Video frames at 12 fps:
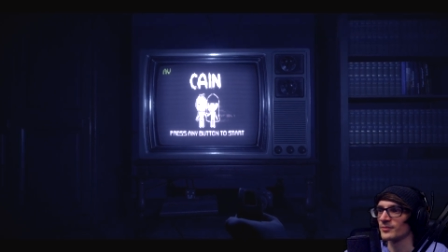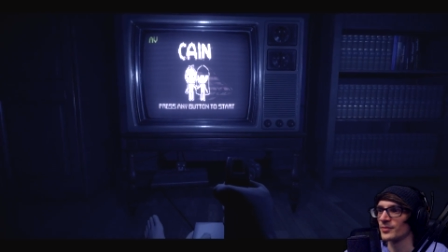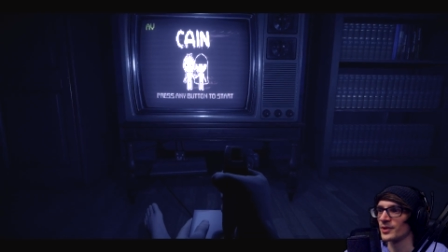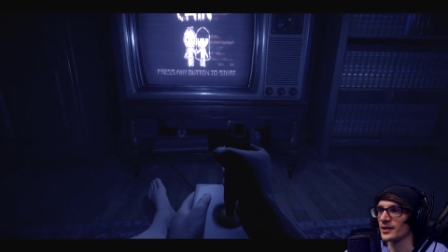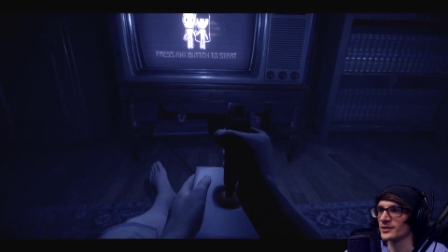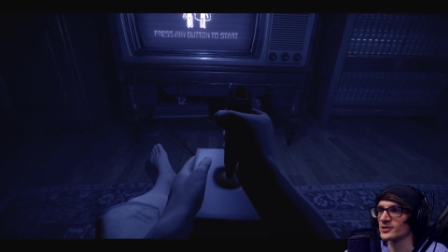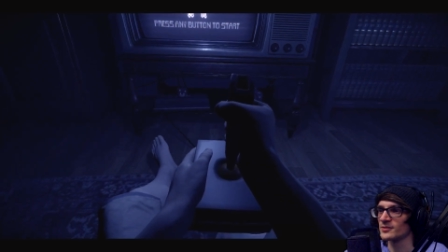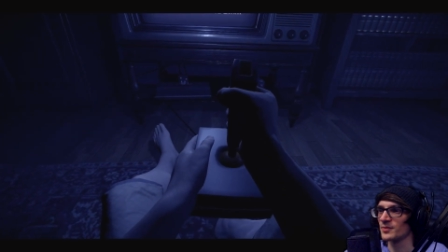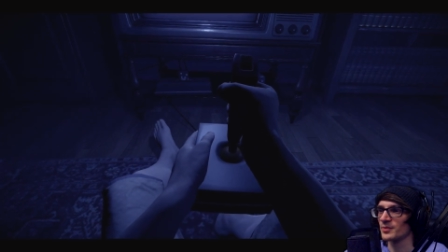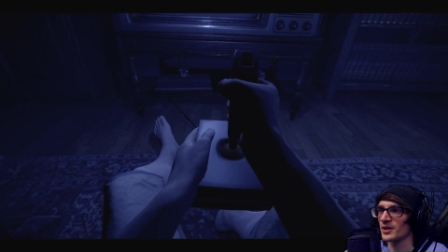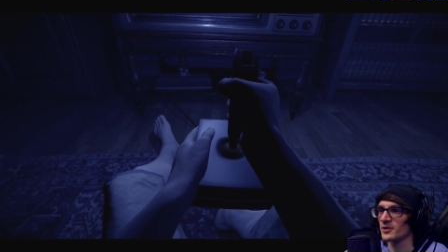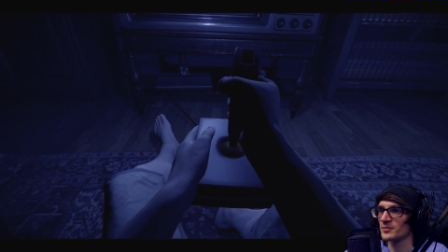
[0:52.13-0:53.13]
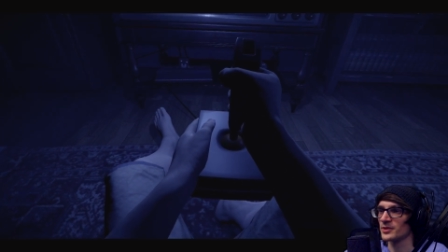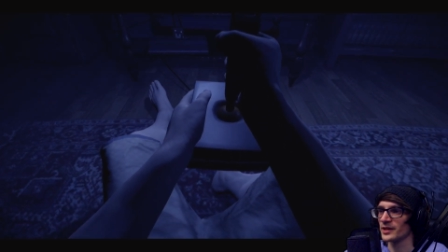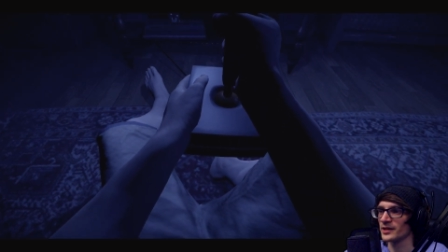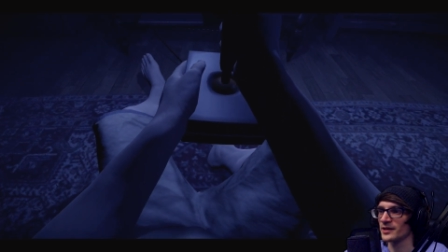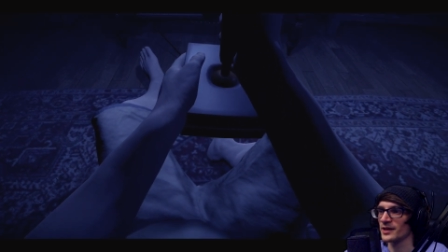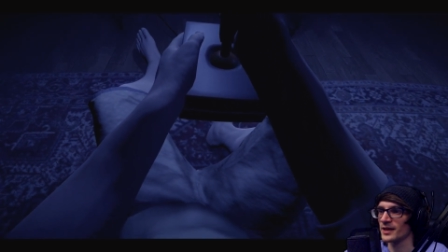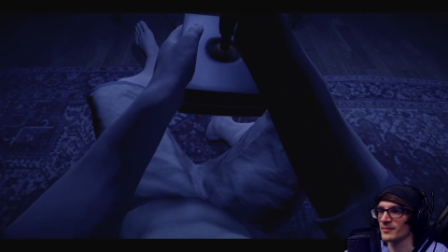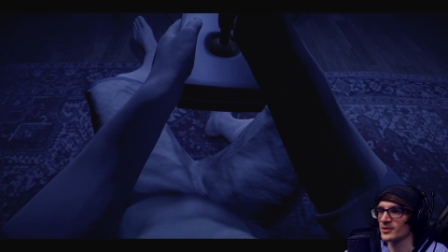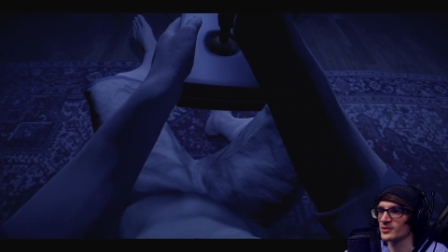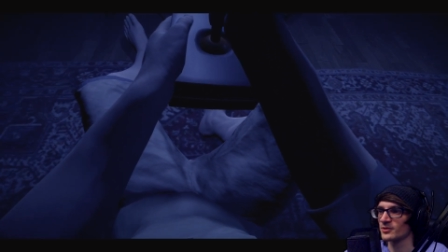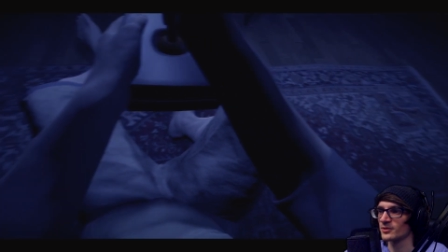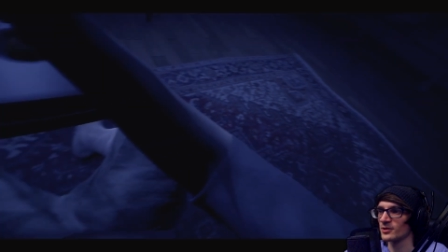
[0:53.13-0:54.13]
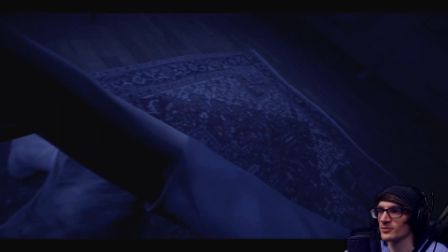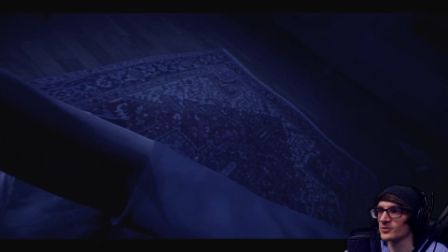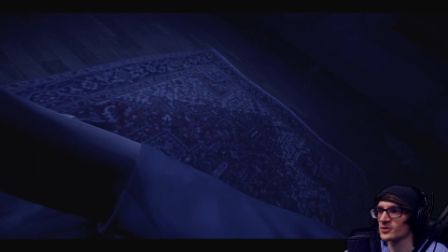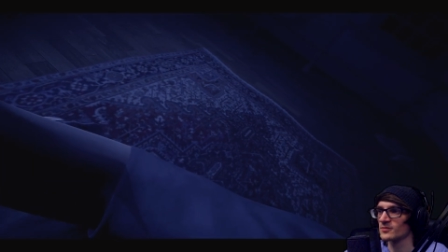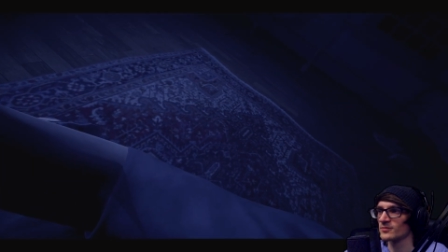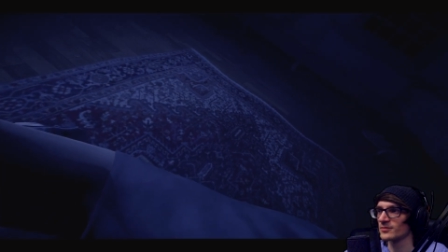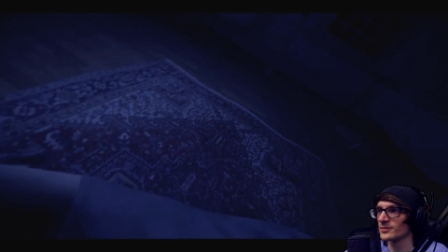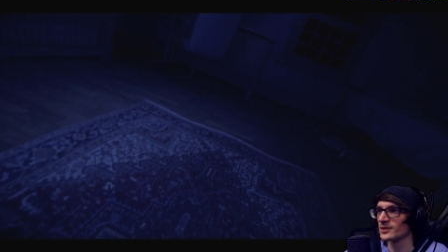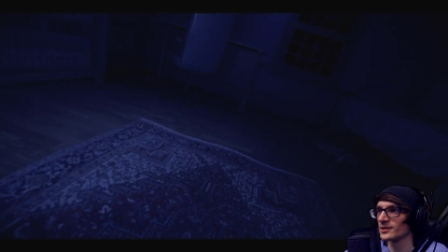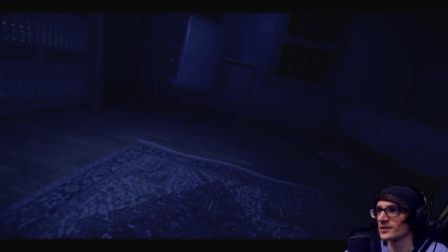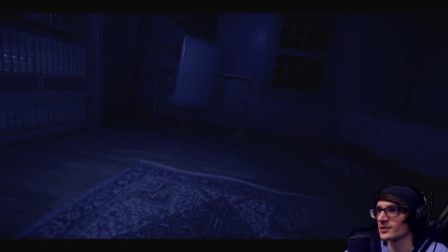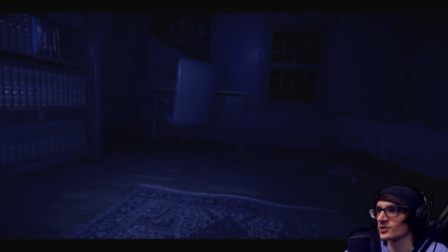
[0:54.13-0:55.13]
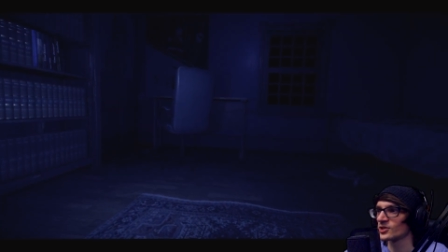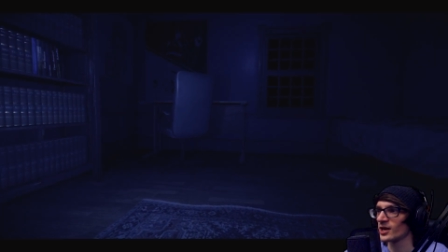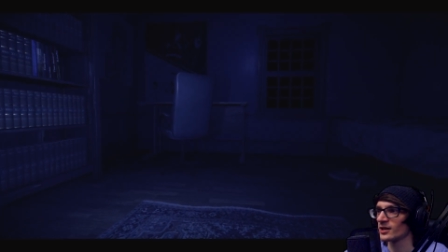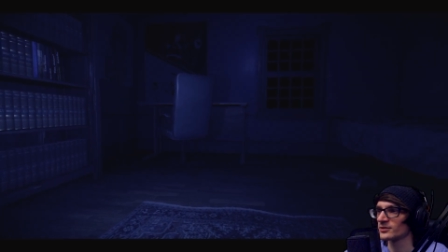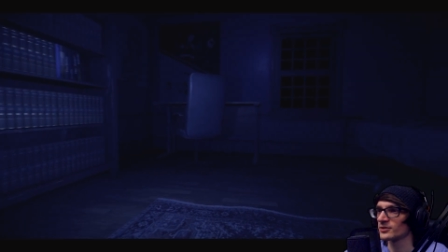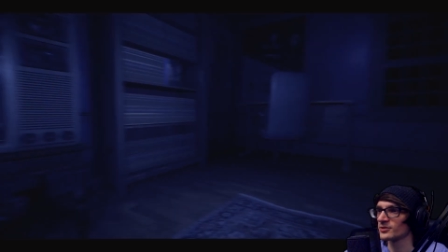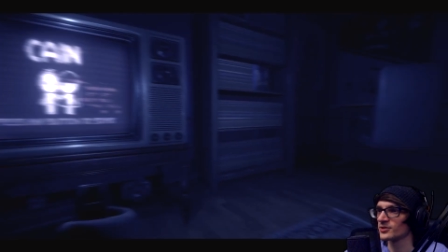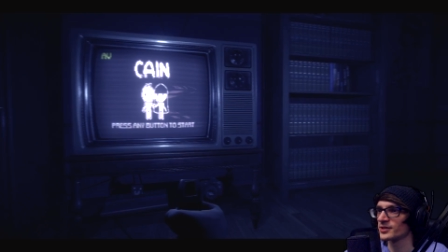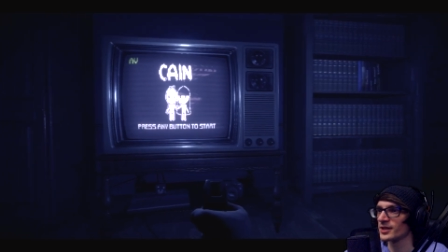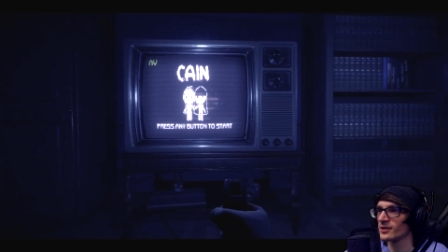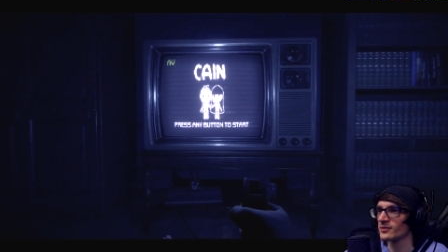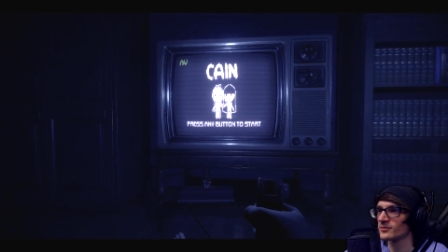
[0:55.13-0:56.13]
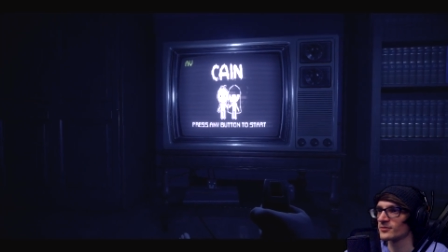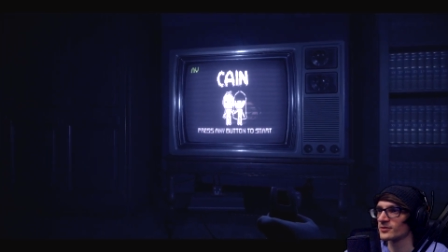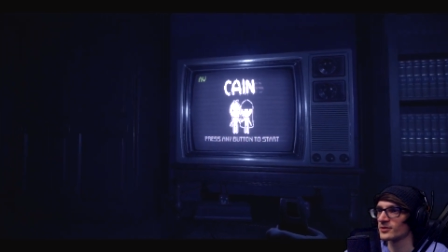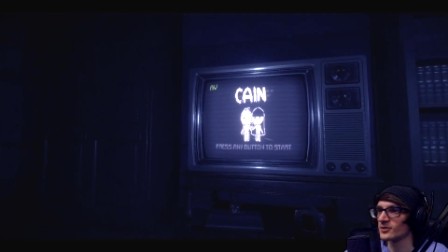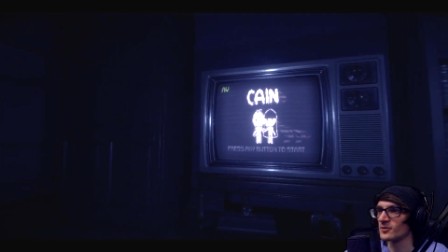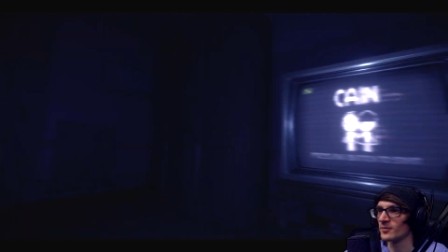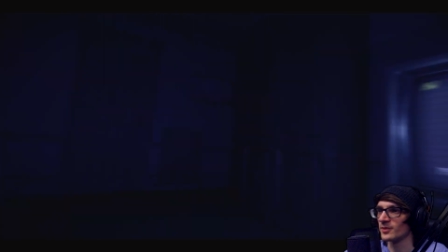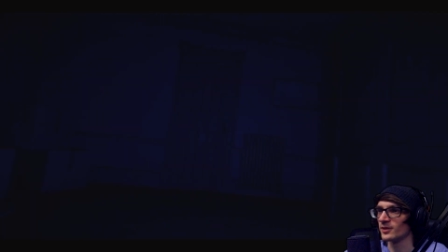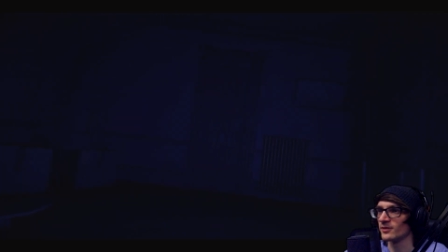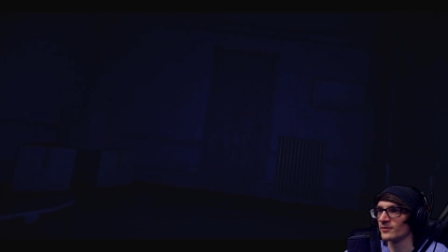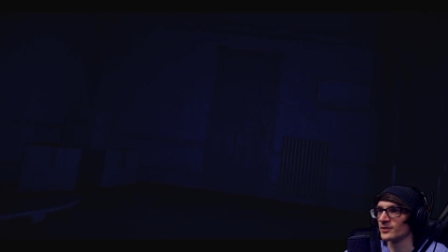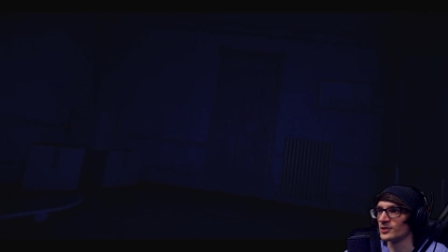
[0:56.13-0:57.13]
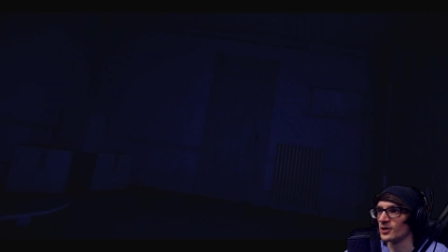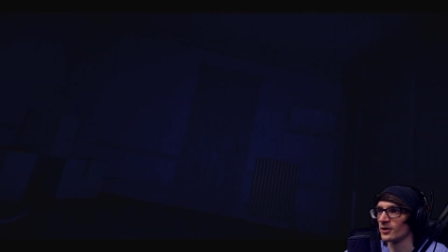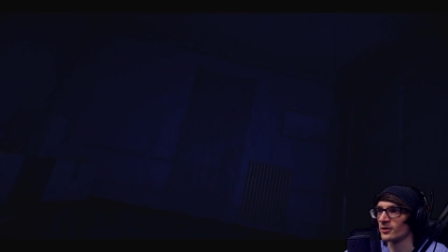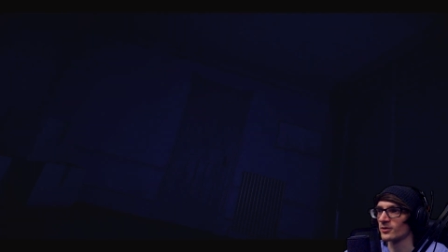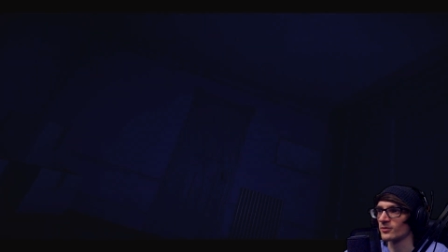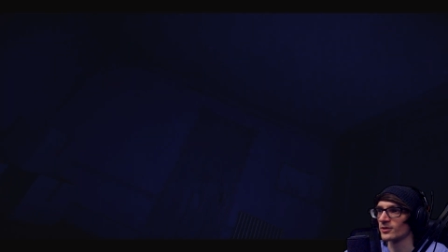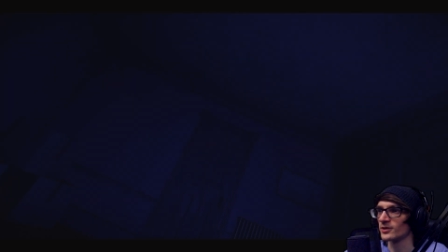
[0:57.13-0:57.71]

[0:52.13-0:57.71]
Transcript: Play just you know, playing a game as your lonesome childhood self in the middle of the dark